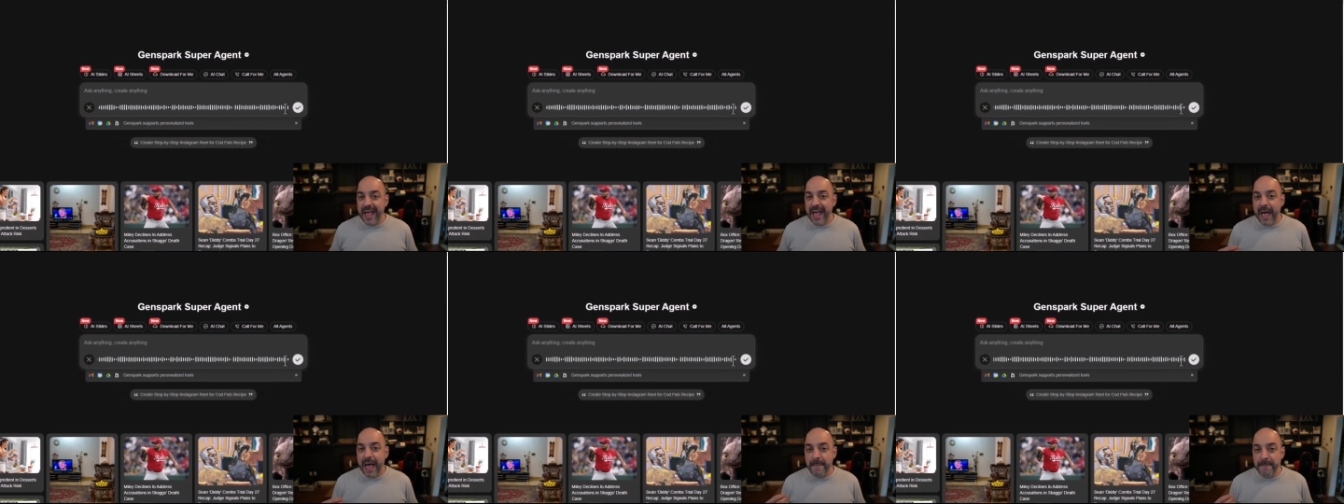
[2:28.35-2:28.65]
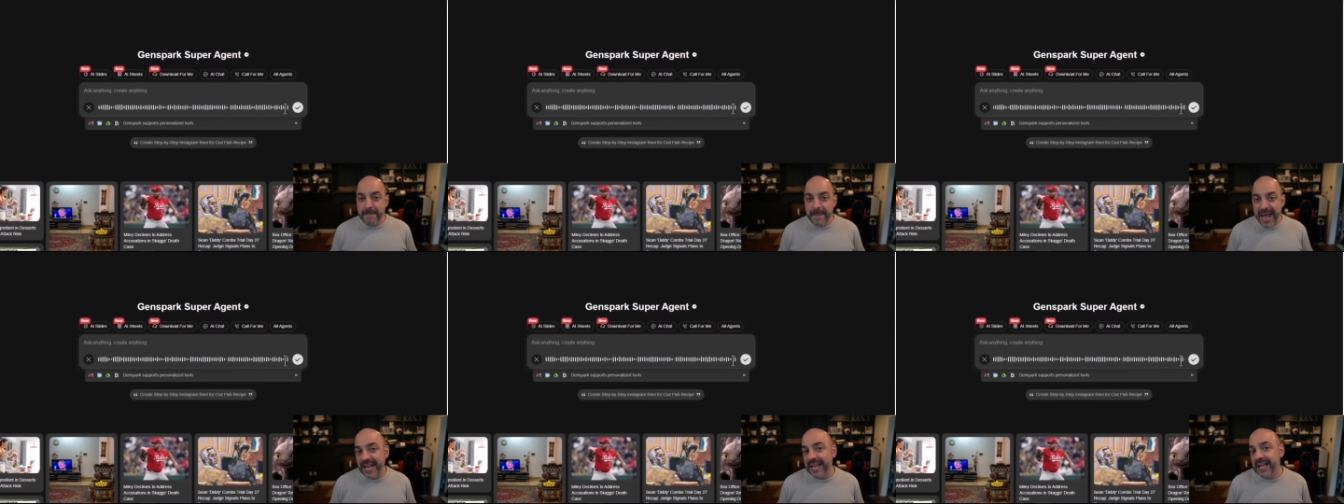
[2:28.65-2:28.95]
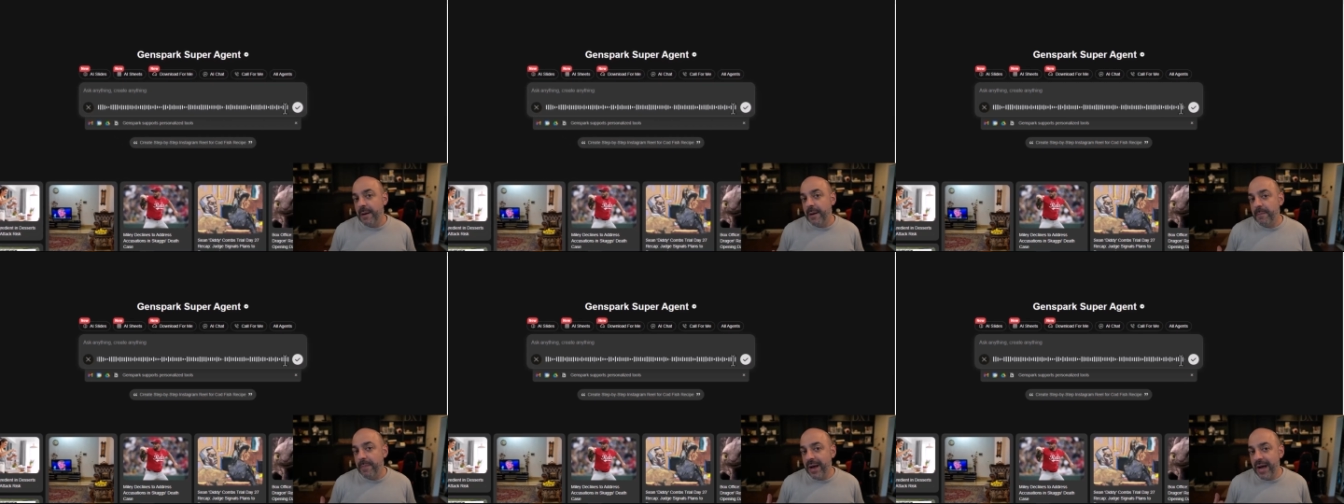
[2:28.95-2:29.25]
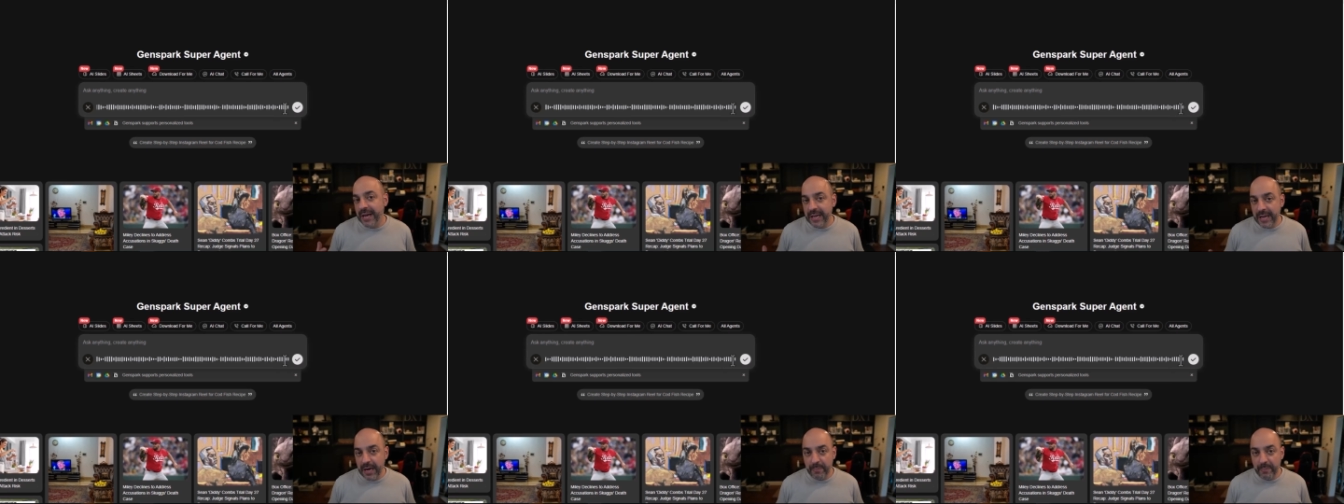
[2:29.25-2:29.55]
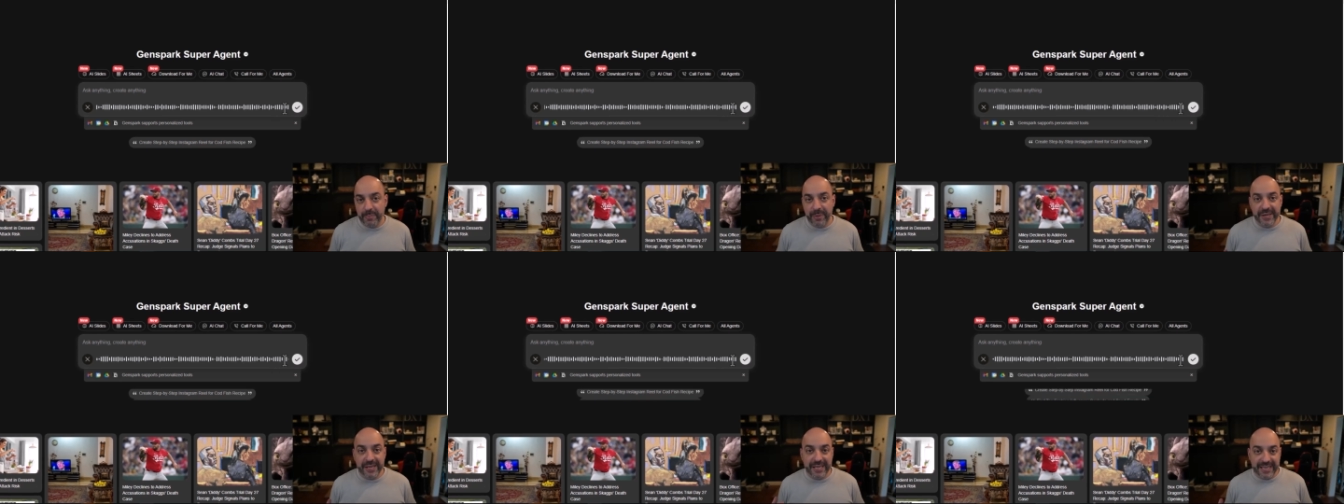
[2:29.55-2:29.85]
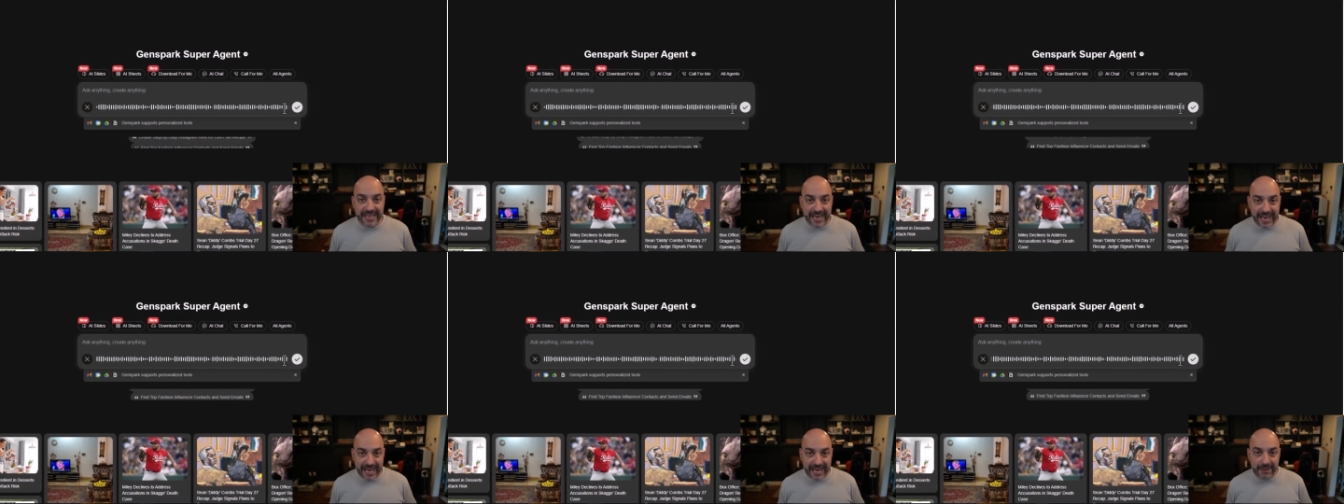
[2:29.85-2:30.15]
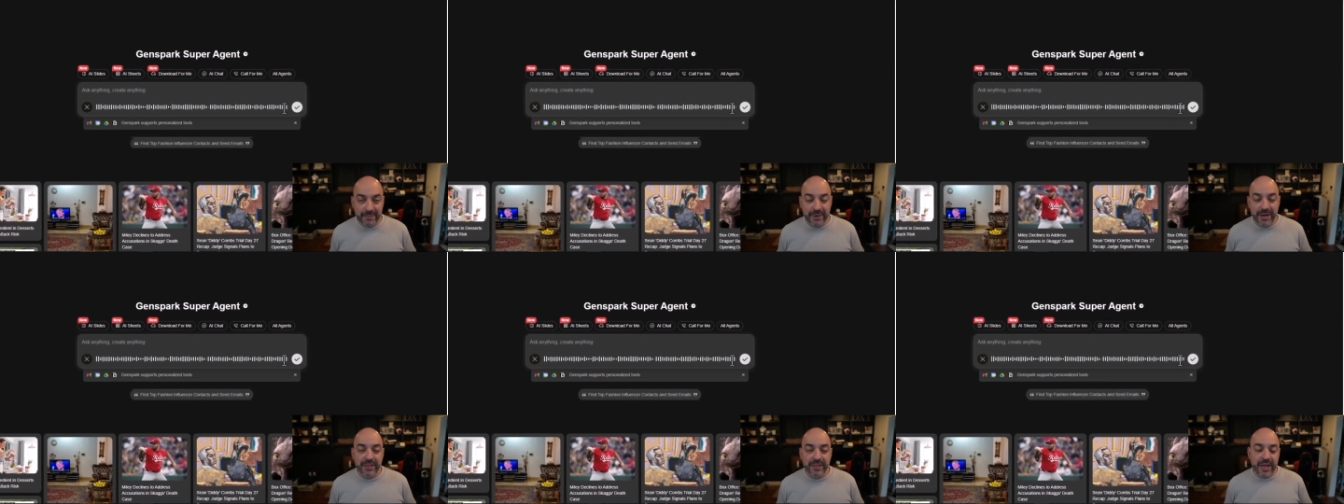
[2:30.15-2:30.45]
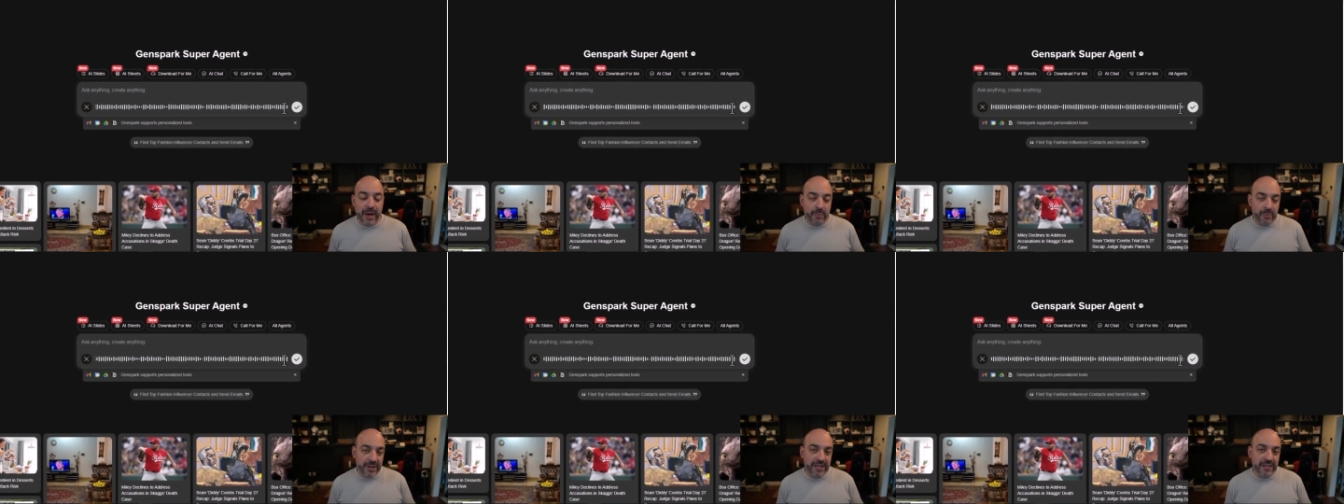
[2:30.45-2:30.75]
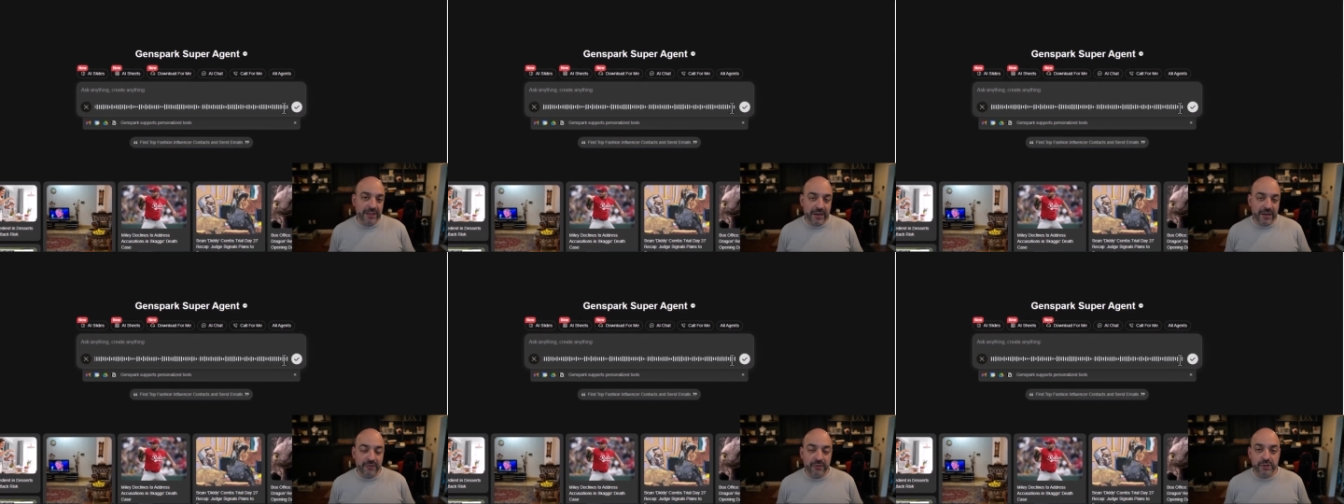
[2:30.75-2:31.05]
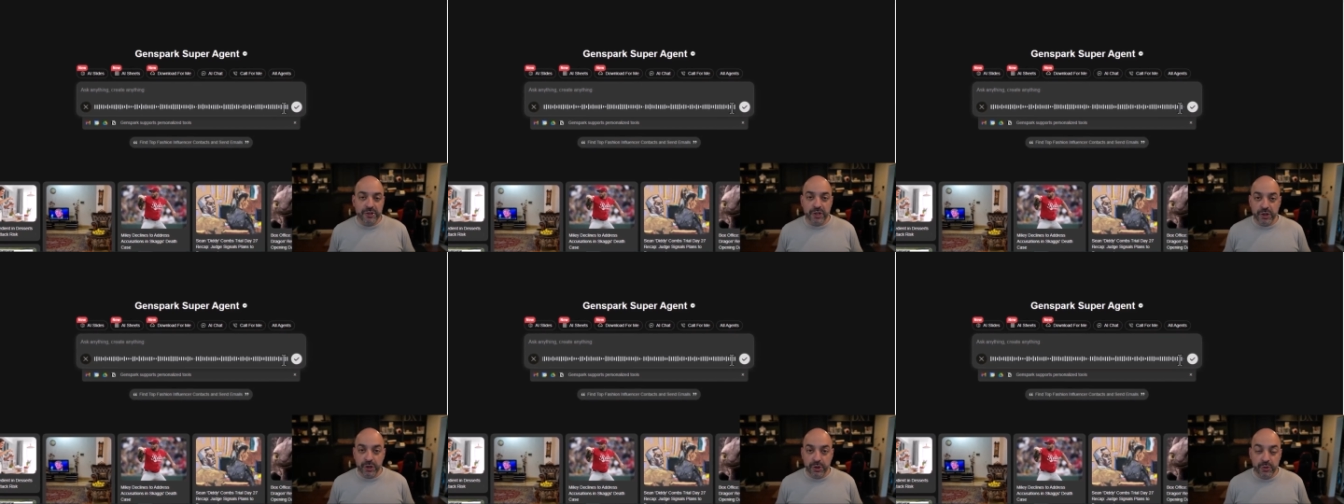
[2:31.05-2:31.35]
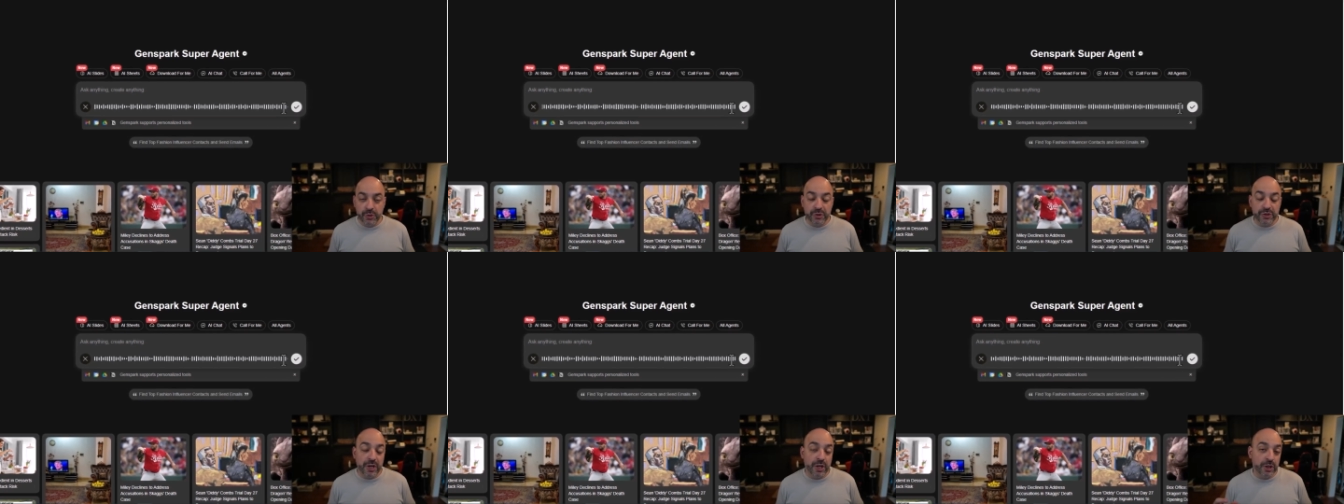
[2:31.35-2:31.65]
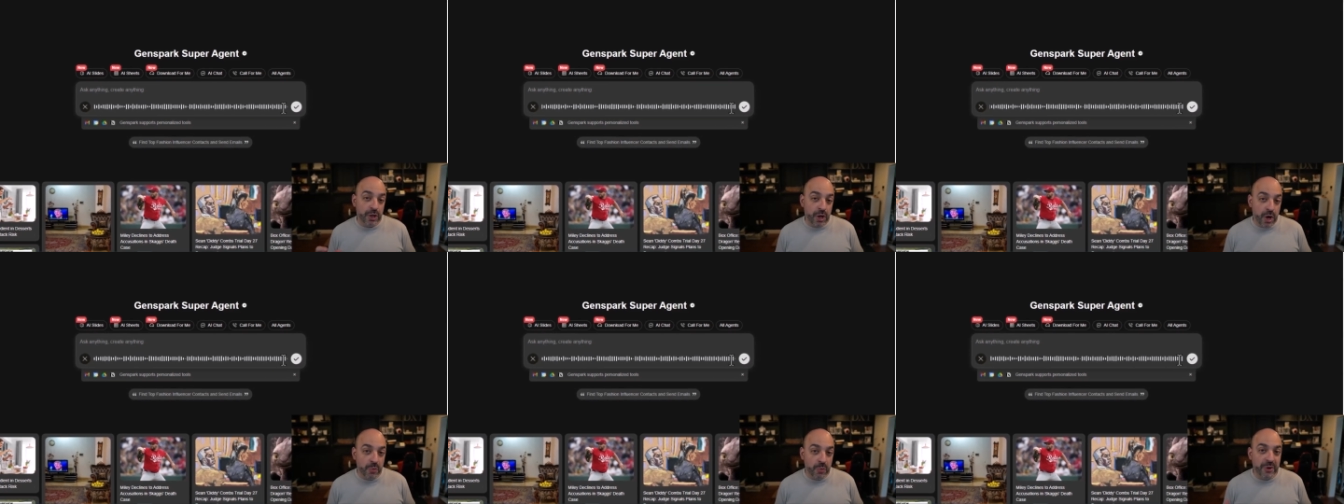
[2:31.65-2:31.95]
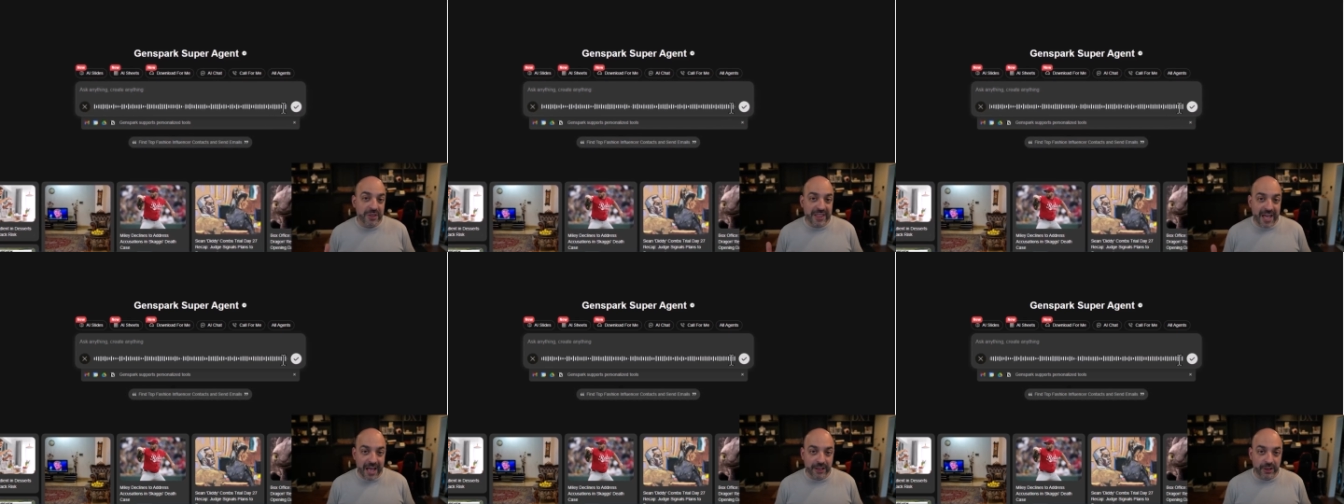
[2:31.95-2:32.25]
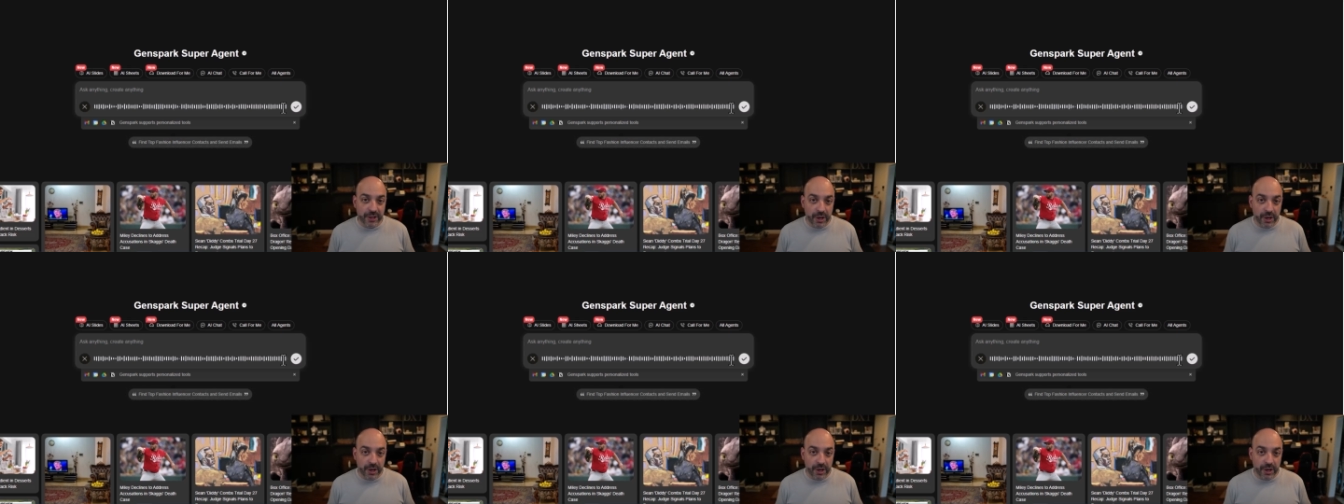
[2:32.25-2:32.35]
and make up a company name that we can leverage and use along with that